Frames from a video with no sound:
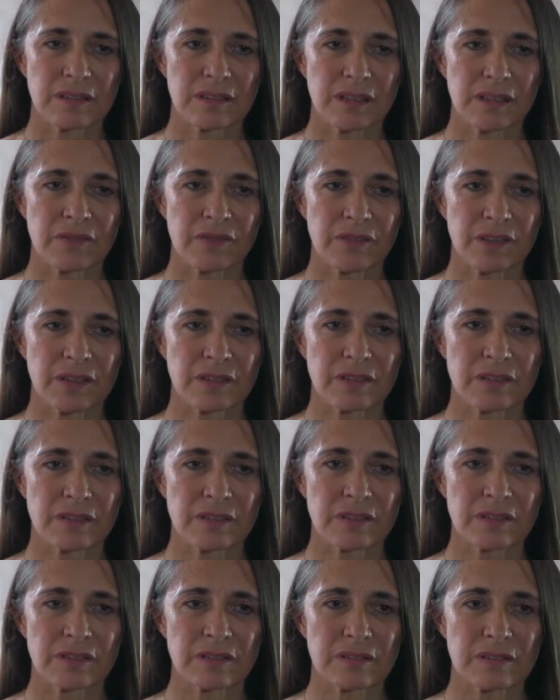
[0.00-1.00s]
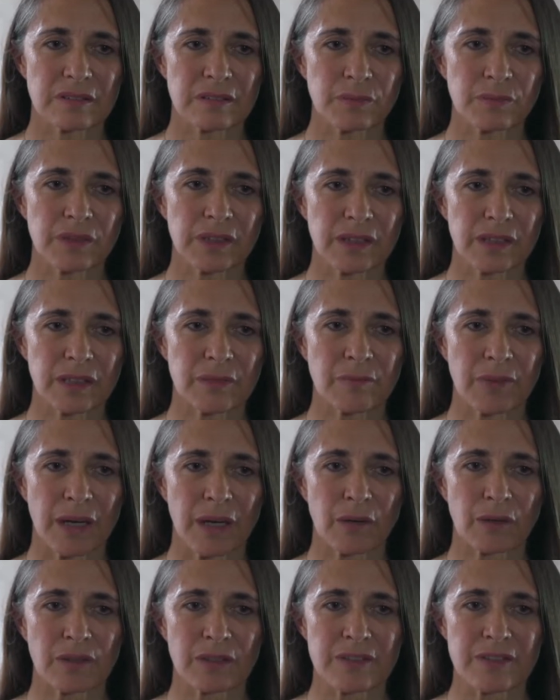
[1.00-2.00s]
I felt completely
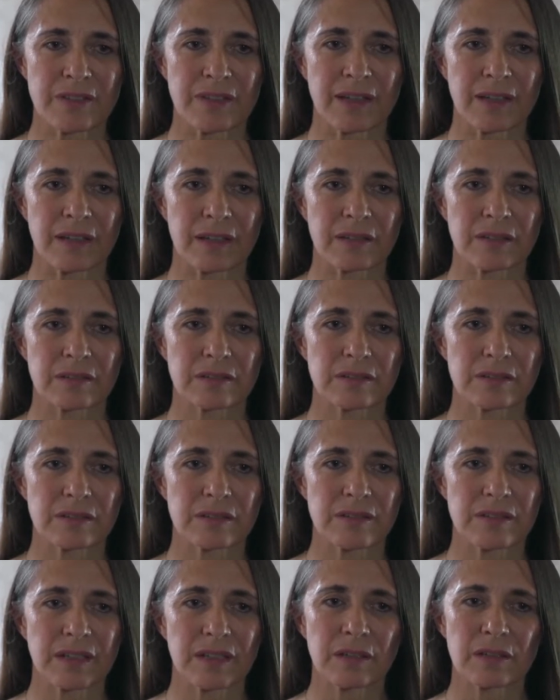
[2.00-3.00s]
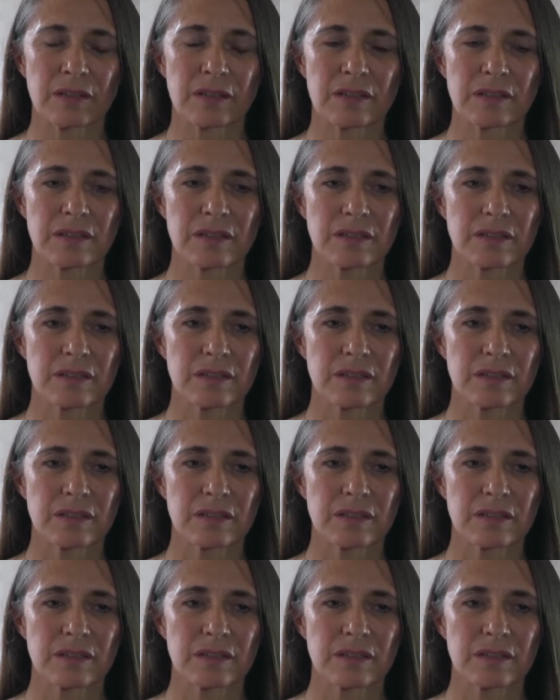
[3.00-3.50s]
powerless there because I couldn't.